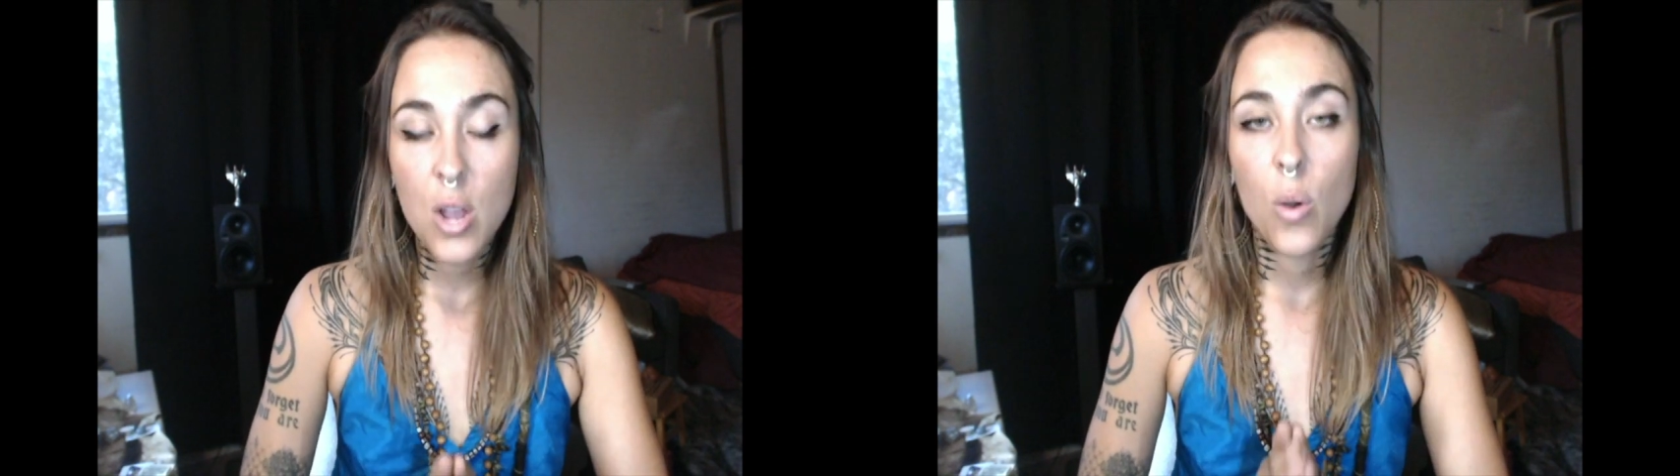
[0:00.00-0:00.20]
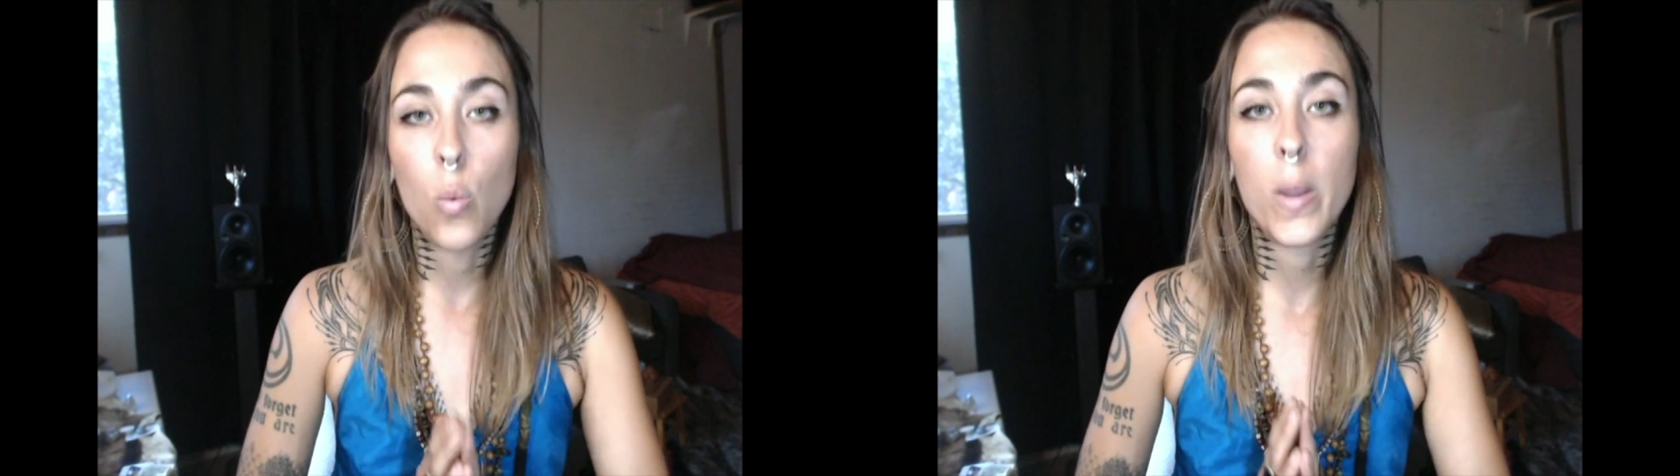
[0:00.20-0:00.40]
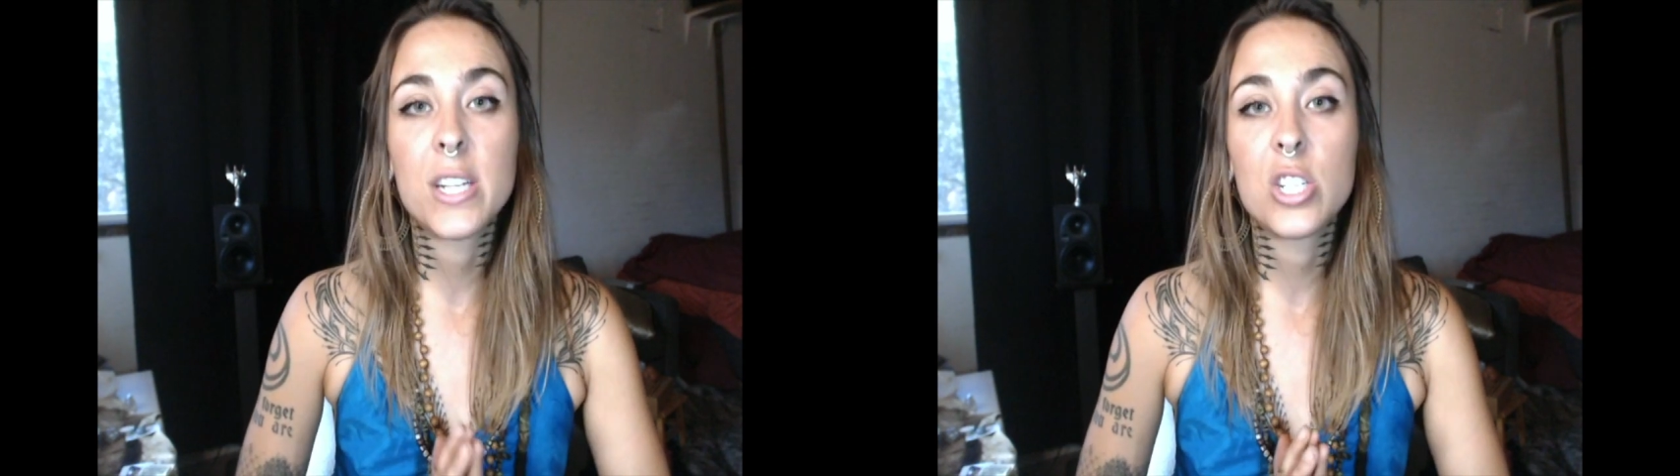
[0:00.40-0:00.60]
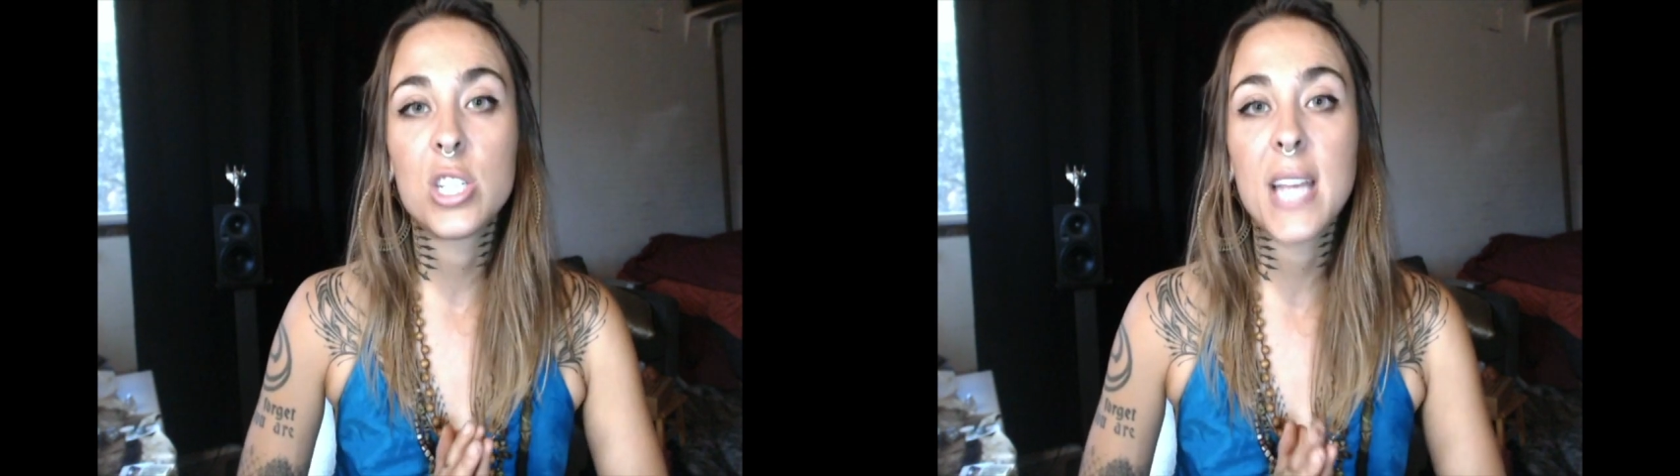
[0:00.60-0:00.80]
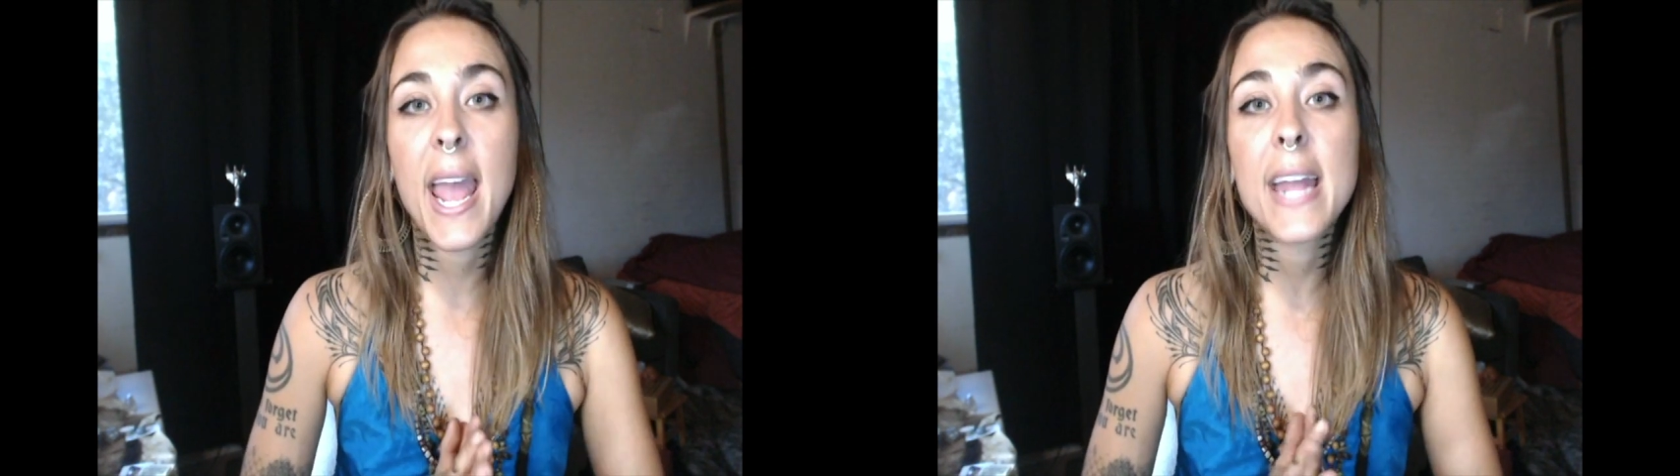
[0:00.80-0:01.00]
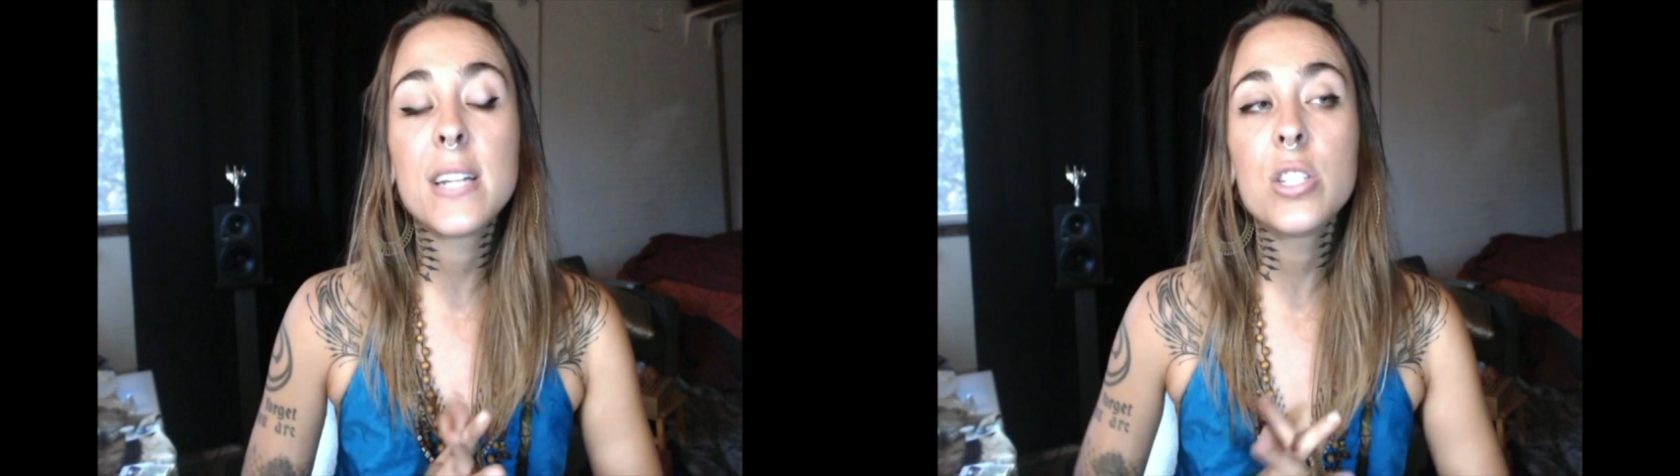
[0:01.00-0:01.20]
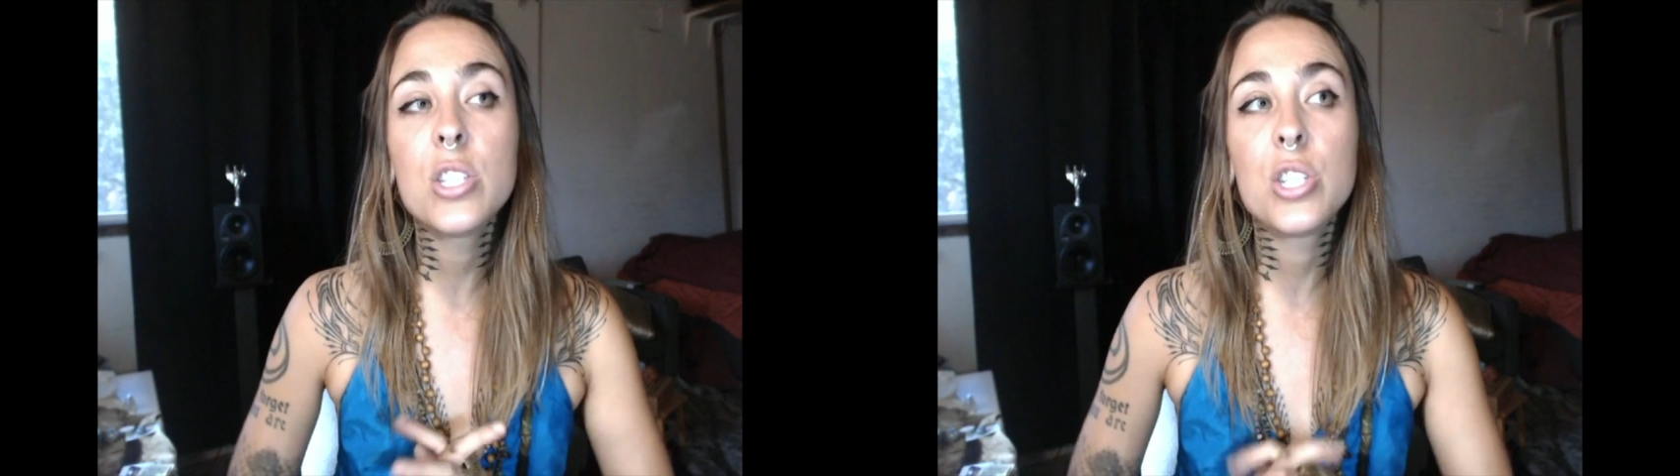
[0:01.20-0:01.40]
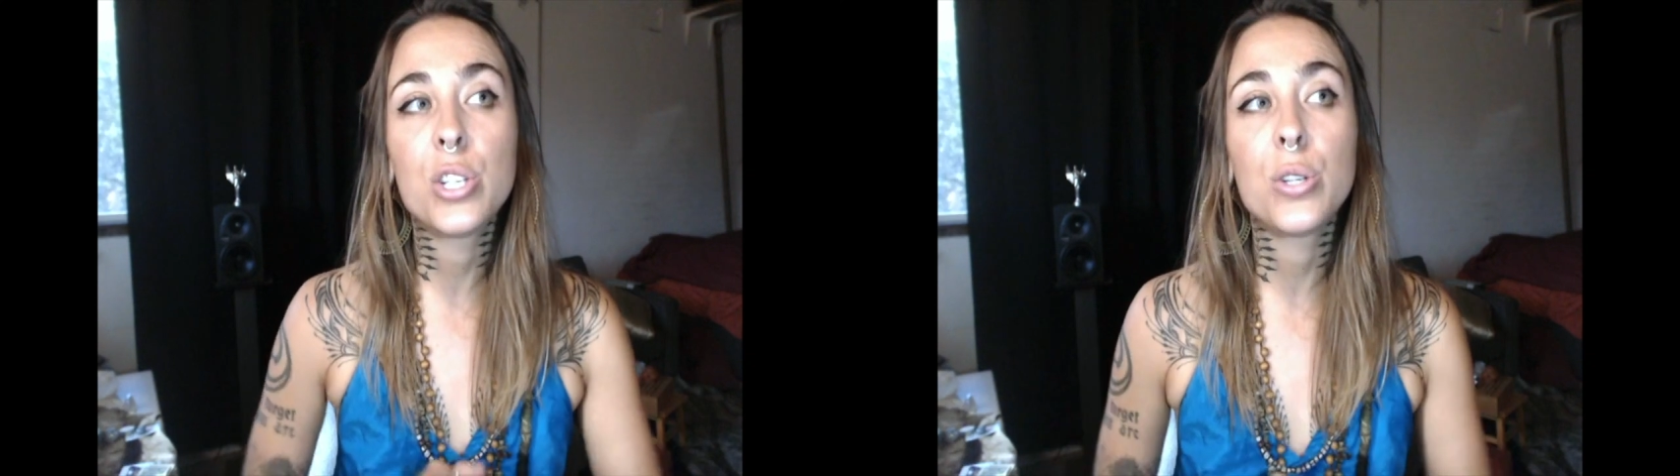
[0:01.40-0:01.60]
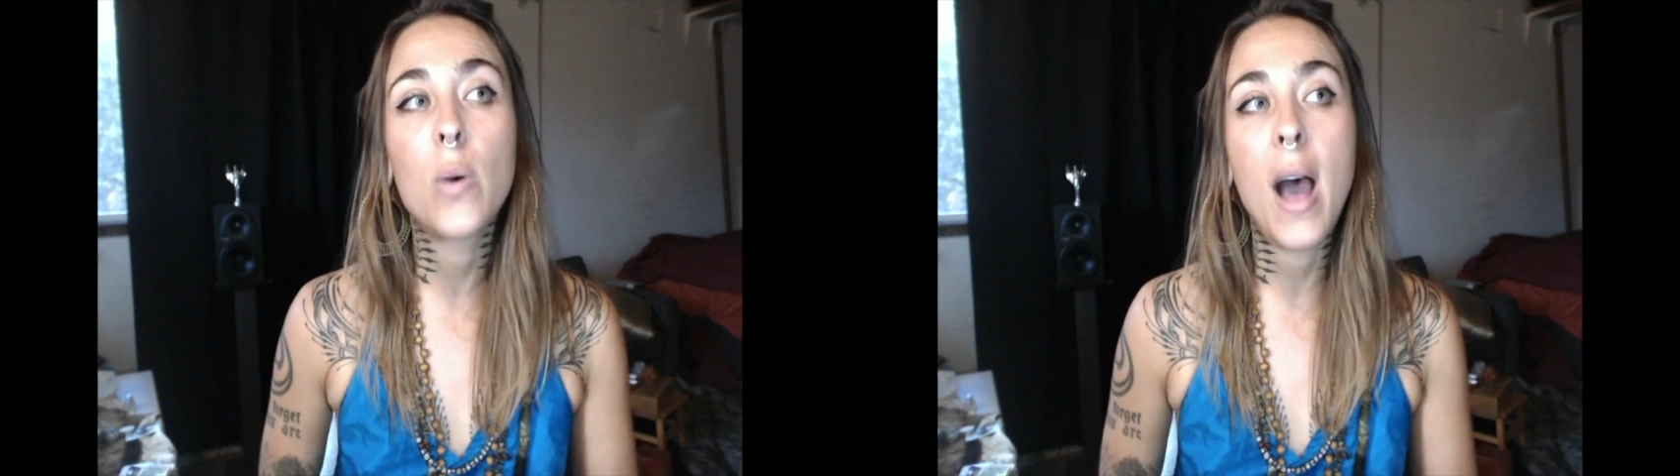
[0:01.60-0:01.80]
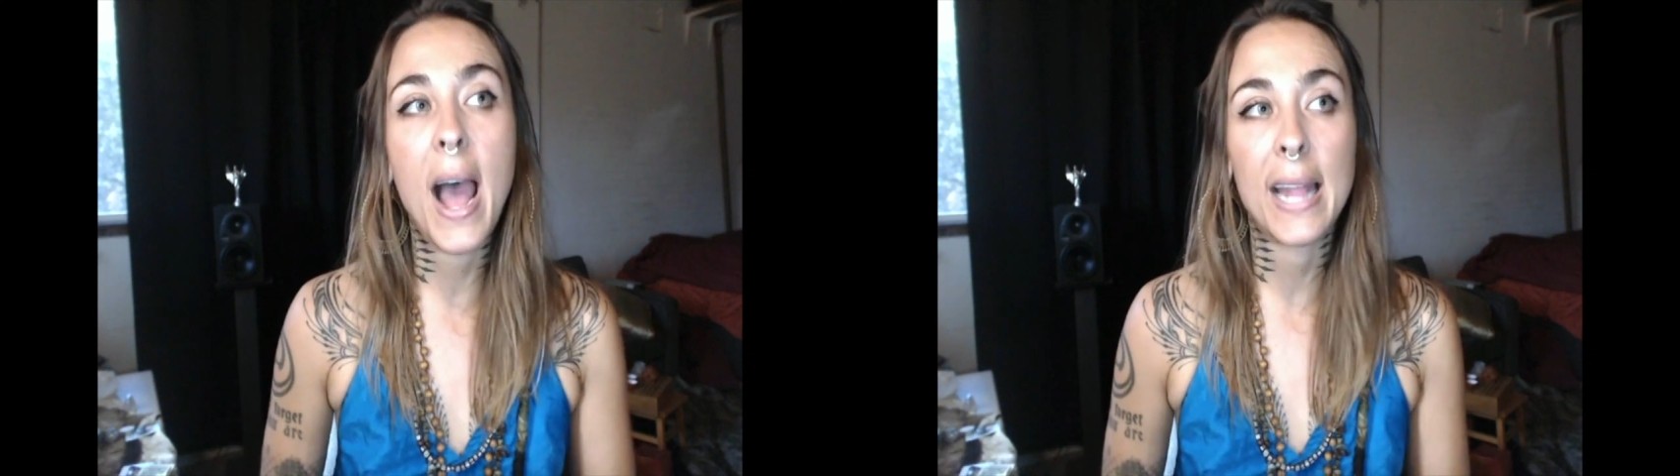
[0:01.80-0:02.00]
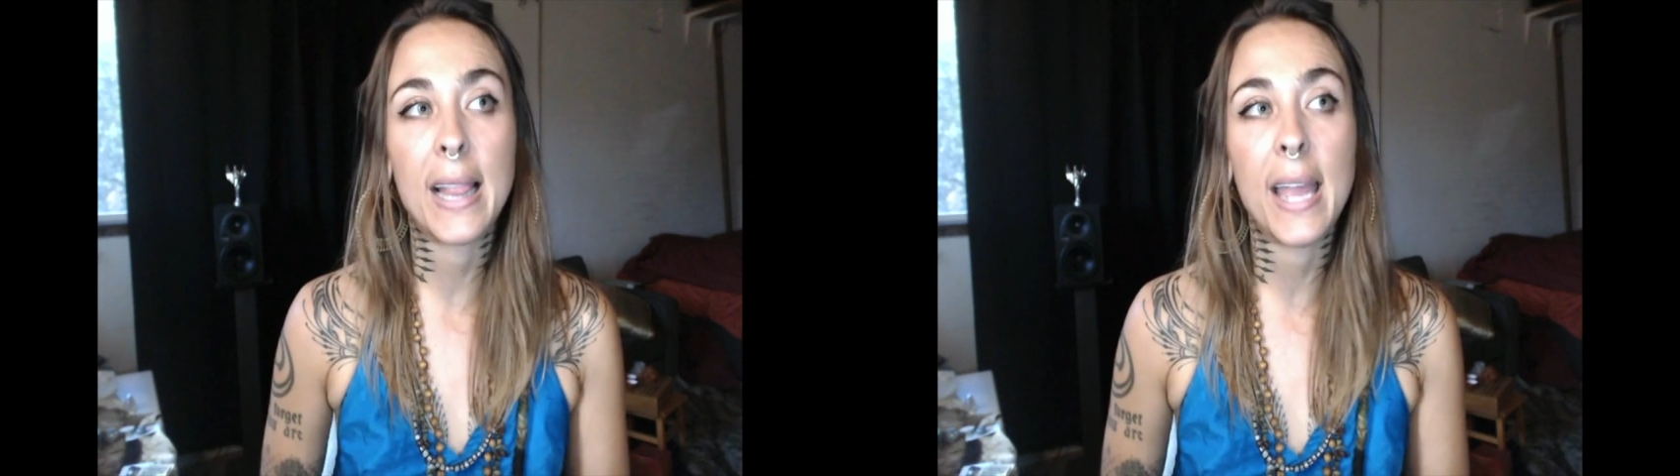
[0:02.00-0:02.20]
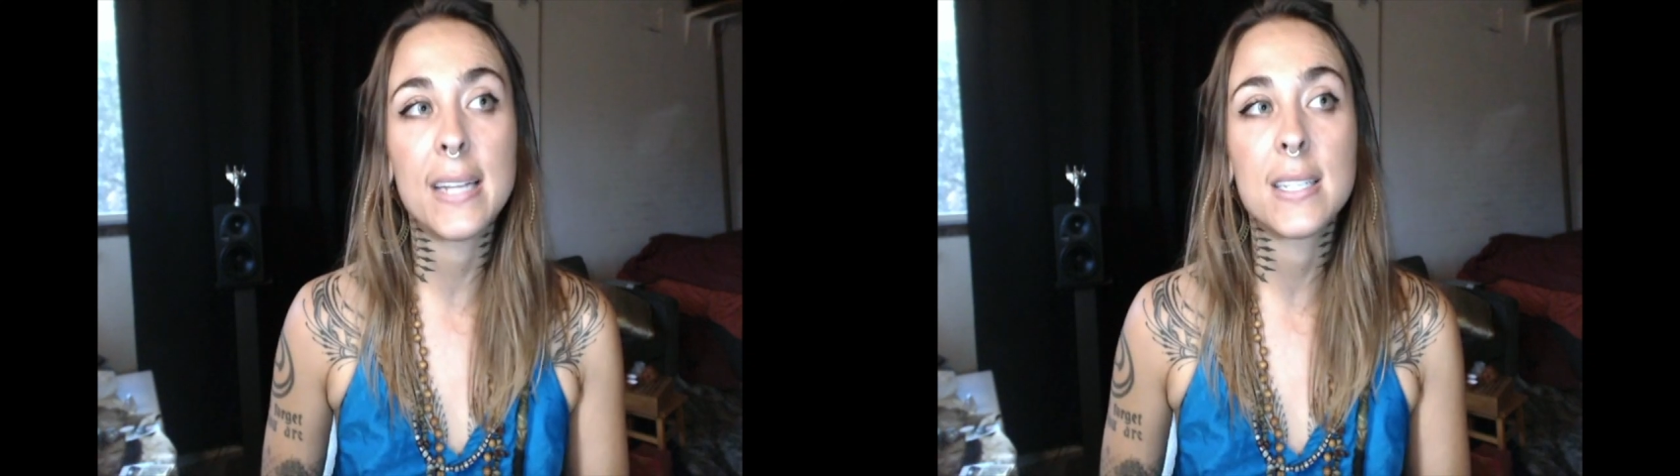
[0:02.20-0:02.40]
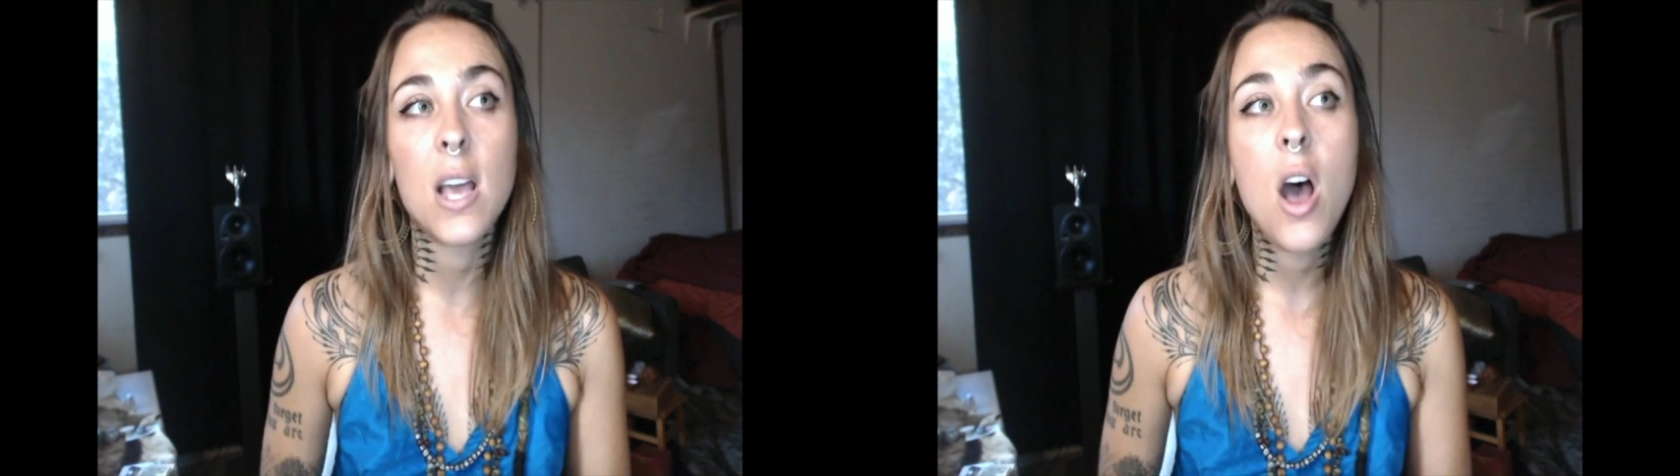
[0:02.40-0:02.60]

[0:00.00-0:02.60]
which tends to highlight